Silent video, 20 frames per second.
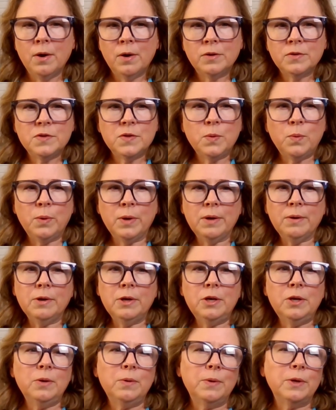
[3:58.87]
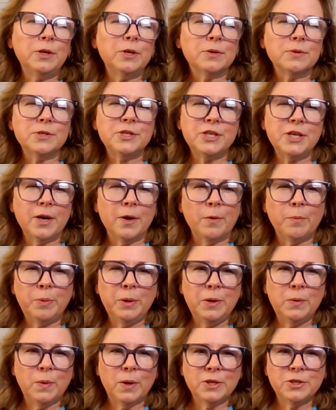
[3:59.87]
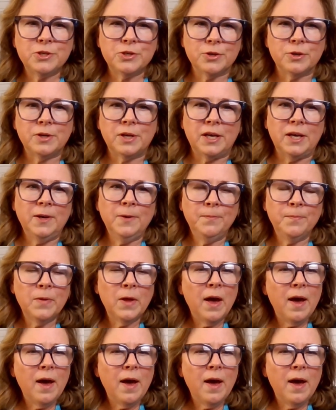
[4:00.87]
So where are you in your GLP-1 journey?